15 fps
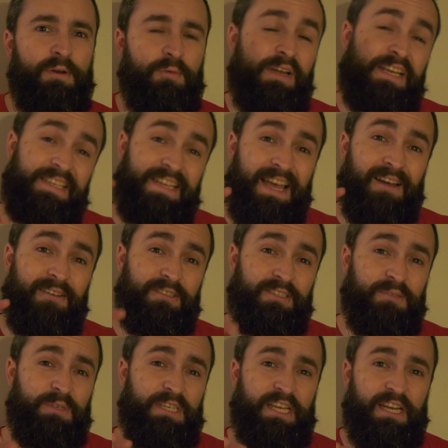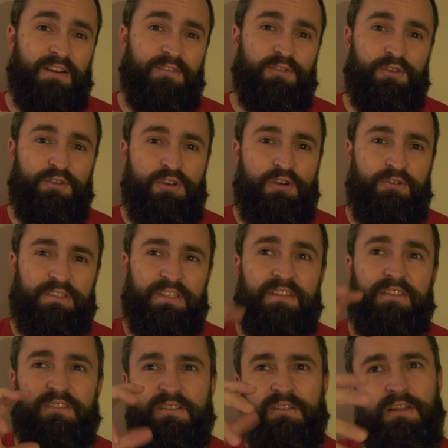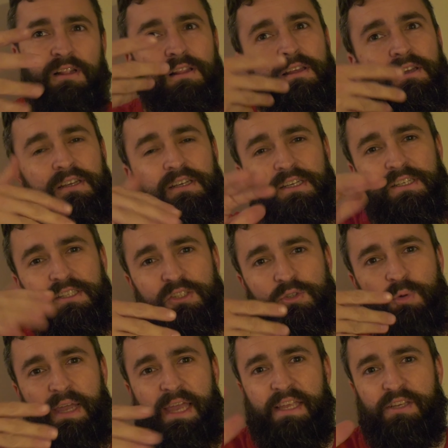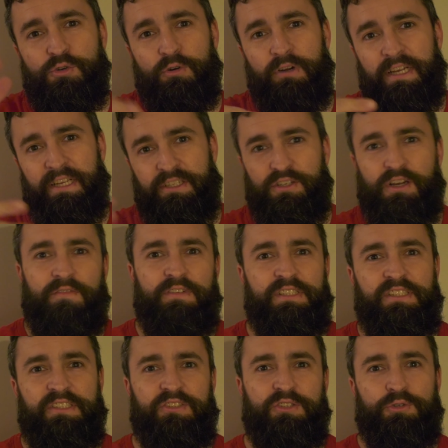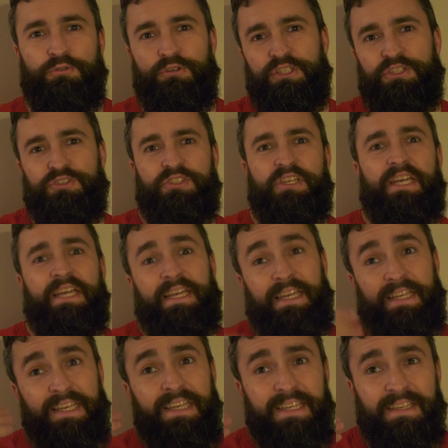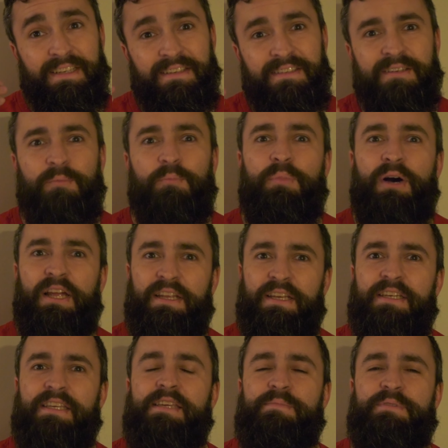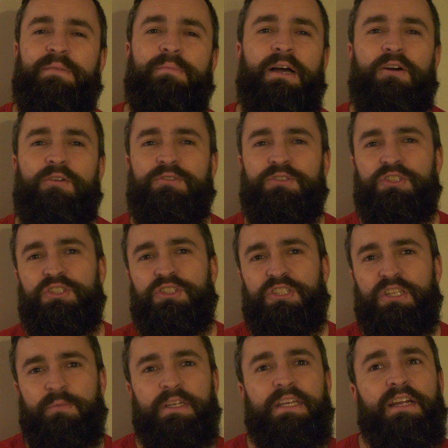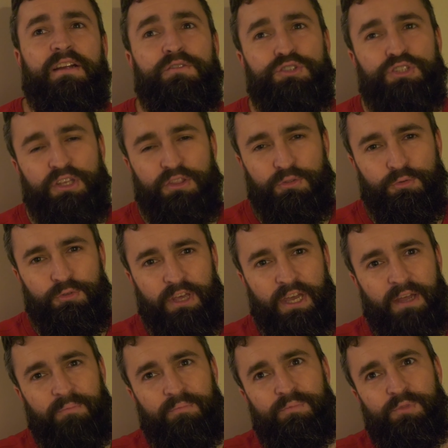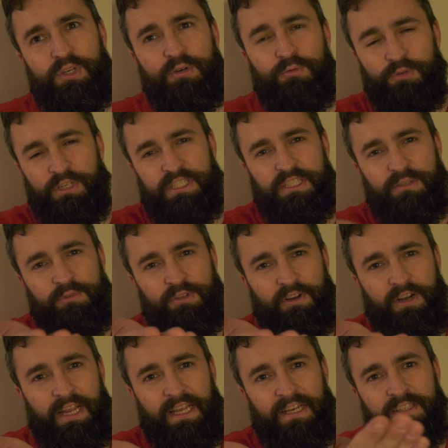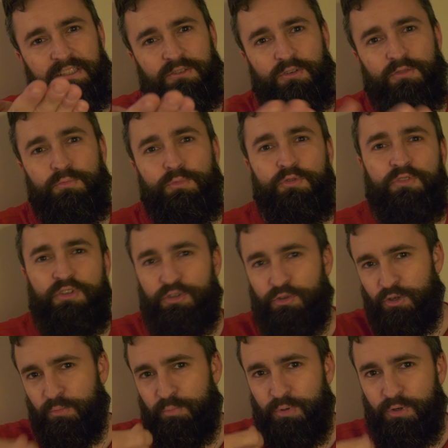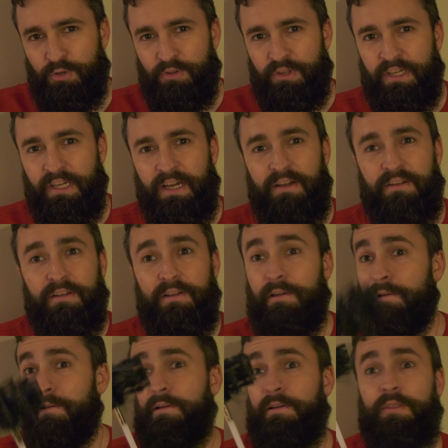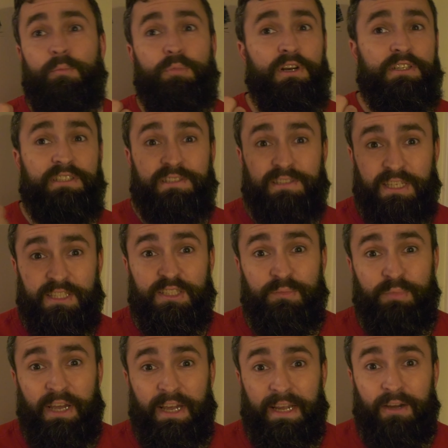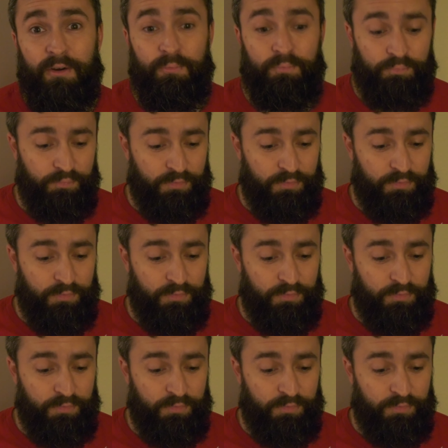when I went down is to be careful and notice that there's a little swinging door hinge, obviously, so creatures can't get in, but it keeps them out, so you just gotta be careful as you get through that. You can reach in with your hand and sort of move the door to pull the brush extension back out.